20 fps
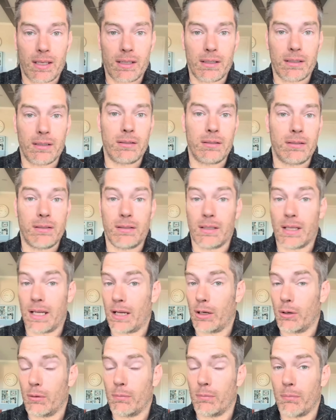
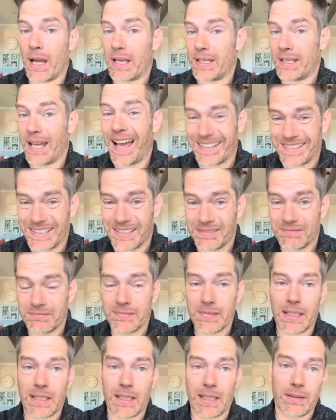and now might
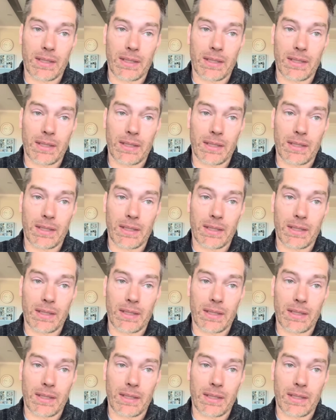not.